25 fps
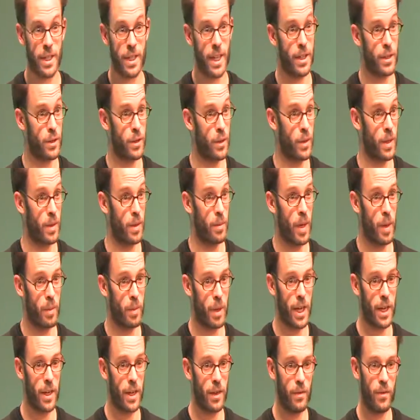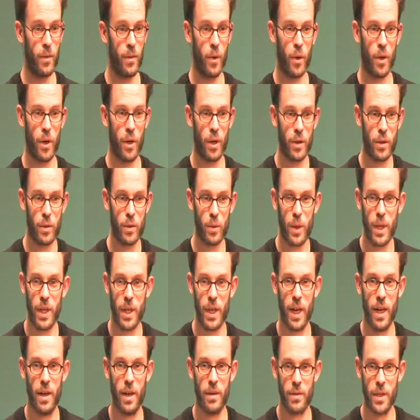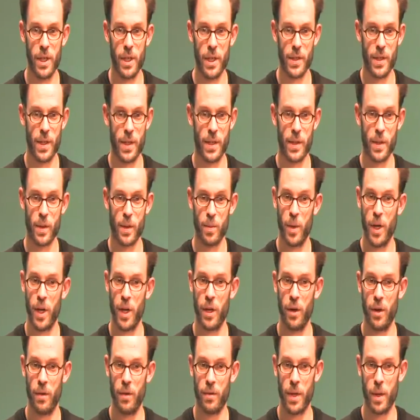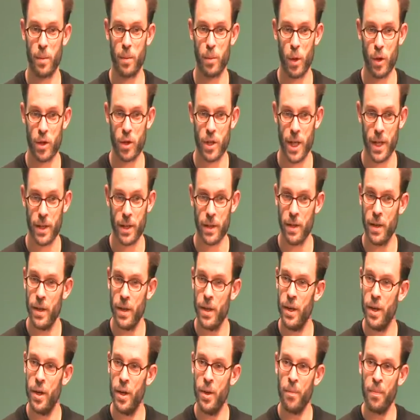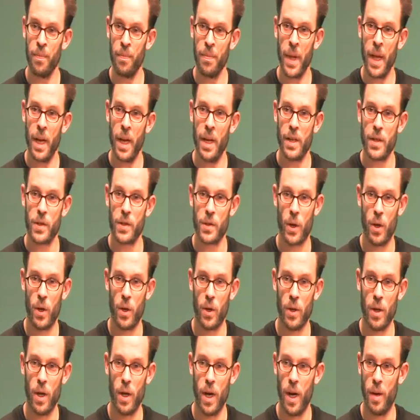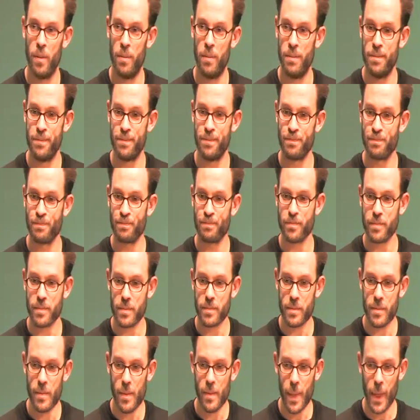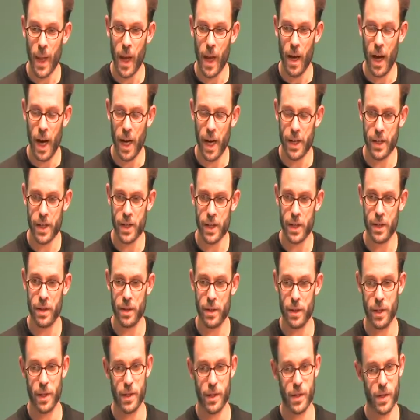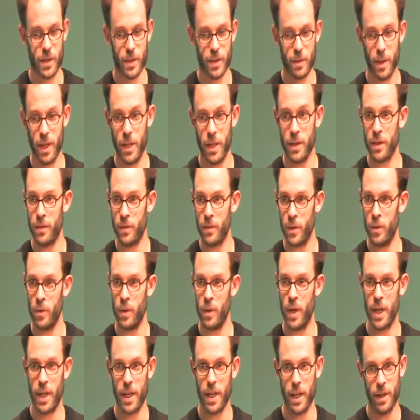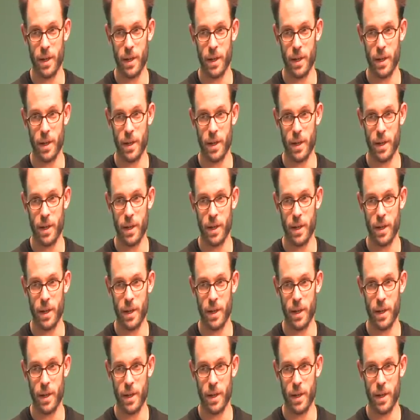that to the public for 2.5 years as a speaker of that project. So I did this interview. I